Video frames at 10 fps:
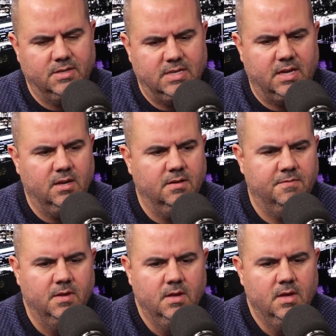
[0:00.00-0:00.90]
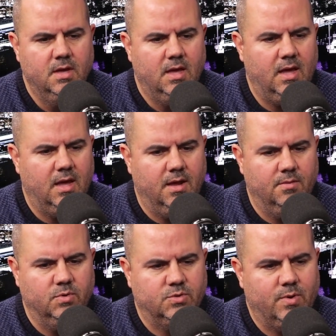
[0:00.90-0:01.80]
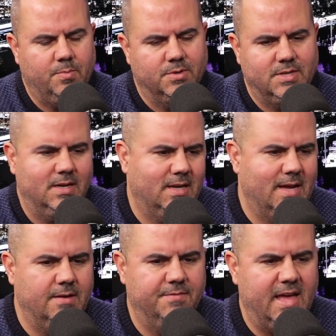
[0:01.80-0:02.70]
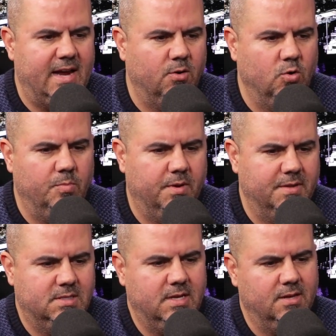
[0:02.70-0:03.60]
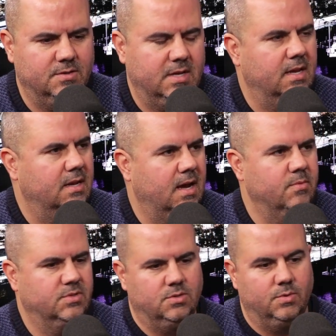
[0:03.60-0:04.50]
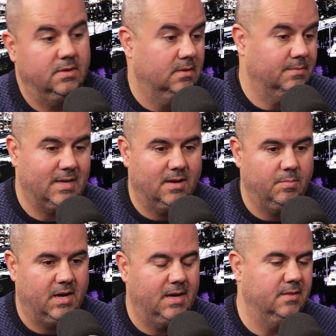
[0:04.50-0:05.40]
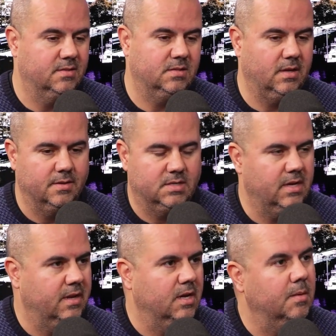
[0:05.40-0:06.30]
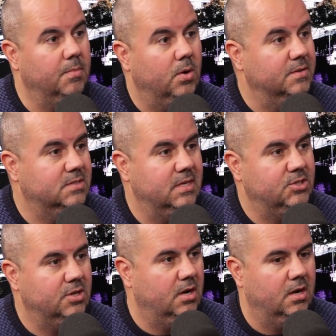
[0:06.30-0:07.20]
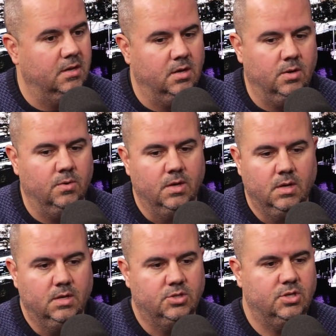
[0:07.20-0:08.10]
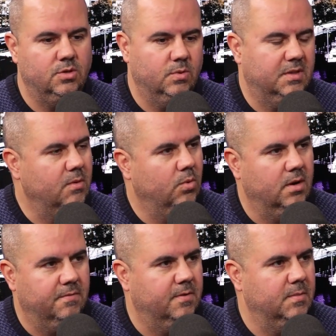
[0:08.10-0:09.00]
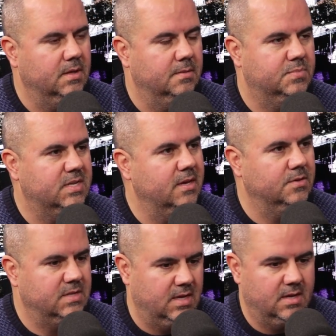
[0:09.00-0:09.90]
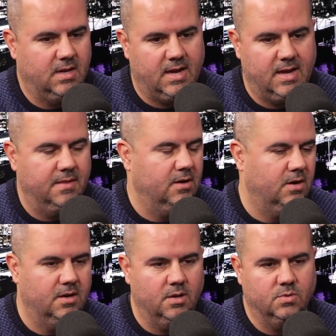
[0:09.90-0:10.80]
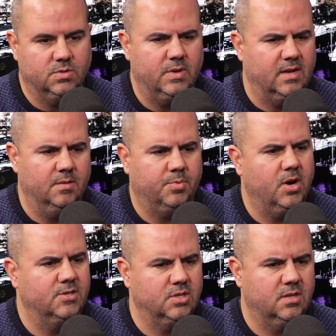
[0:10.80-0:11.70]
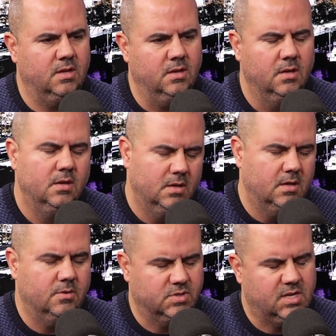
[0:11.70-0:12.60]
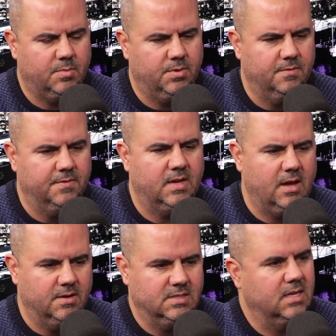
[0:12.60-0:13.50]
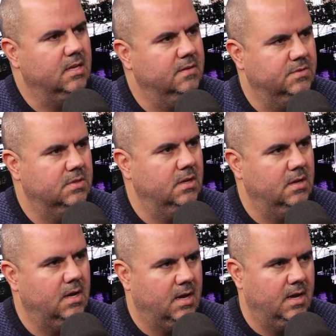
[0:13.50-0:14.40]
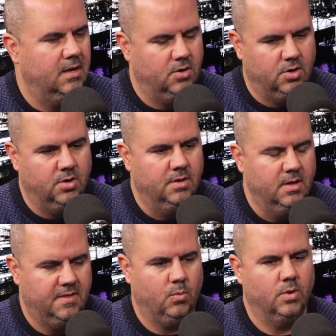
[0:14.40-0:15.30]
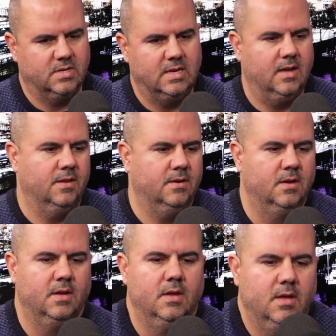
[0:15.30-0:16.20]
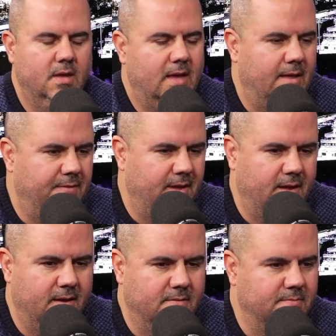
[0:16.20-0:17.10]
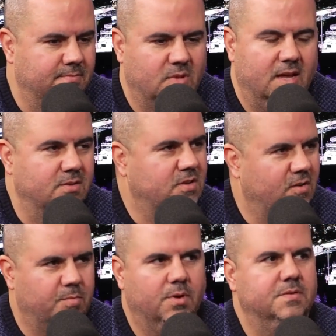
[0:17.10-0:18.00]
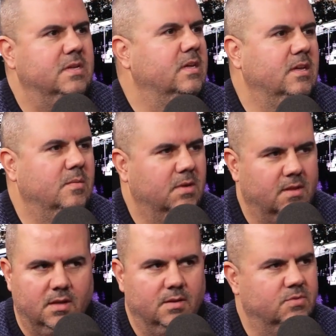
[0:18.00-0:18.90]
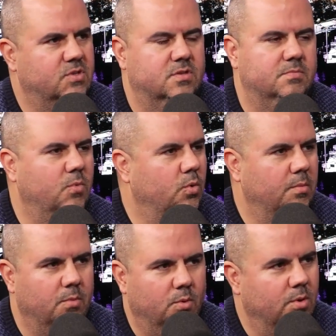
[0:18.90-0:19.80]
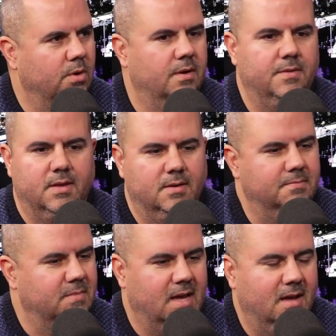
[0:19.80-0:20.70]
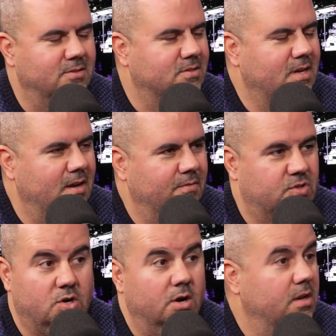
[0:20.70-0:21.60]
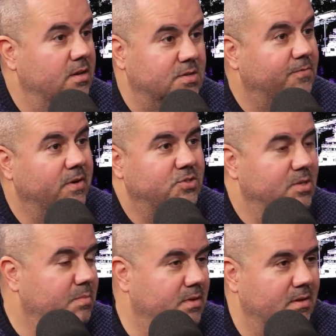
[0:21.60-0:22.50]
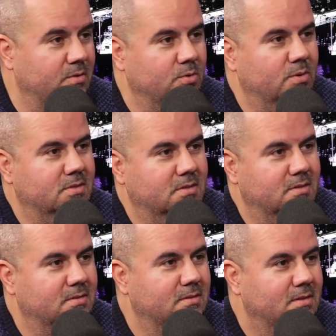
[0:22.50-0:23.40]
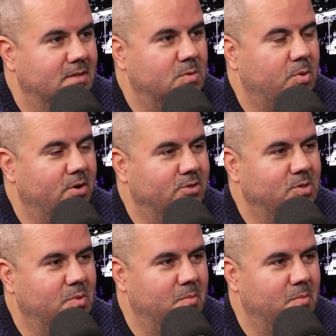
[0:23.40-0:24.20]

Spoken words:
executive, and was representing kind of that group on the sales end. I was doing the kind of behind the scenes, cutting up all the station audio. She knew what they wanted from the sales end. I had the audio, so we had a project that there was a couple of account executives and I and her that worked together. And then, softball team, and then it was just more and more, and then, it just kind of started as a friendship, and then grew as a partnership and a